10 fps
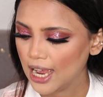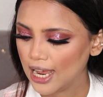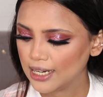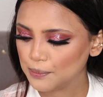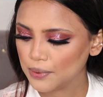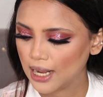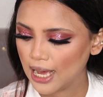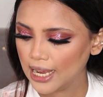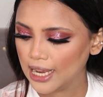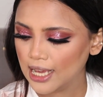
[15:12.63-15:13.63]
and
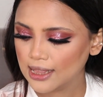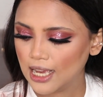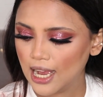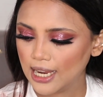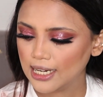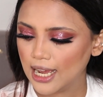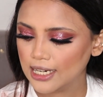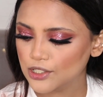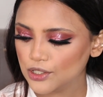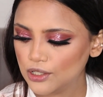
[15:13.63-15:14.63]
apply the
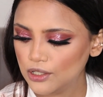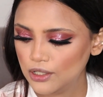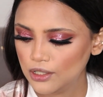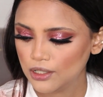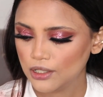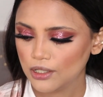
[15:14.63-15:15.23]
highlighter.